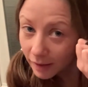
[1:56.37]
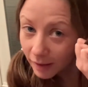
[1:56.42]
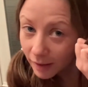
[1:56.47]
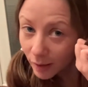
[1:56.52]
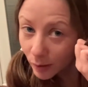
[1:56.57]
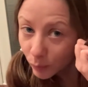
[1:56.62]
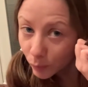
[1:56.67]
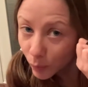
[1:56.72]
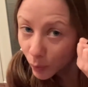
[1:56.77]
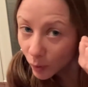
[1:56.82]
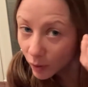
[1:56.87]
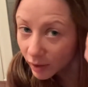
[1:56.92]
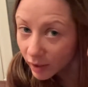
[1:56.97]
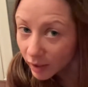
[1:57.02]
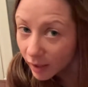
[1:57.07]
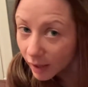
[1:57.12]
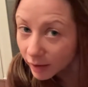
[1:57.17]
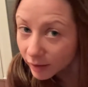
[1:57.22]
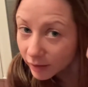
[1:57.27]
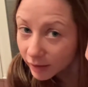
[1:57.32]
and pull it
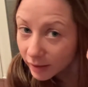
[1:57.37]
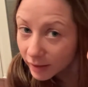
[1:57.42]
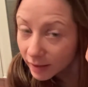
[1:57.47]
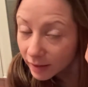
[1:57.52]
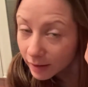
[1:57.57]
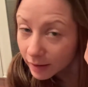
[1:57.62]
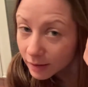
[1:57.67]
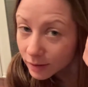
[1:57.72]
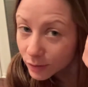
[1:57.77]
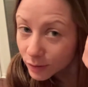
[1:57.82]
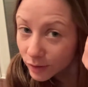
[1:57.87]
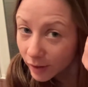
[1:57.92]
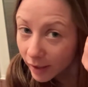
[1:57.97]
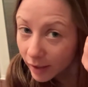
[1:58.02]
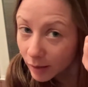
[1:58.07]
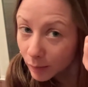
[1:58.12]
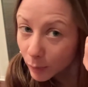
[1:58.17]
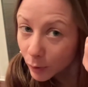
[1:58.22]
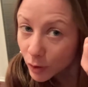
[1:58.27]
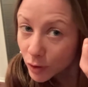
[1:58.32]
underneath strand
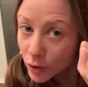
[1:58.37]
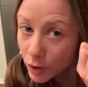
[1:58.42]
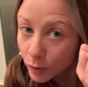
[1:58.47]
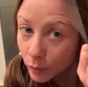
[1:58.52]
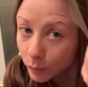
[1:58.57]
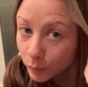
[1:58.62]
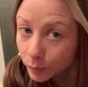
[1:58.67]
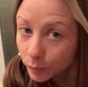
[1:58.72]
number 2.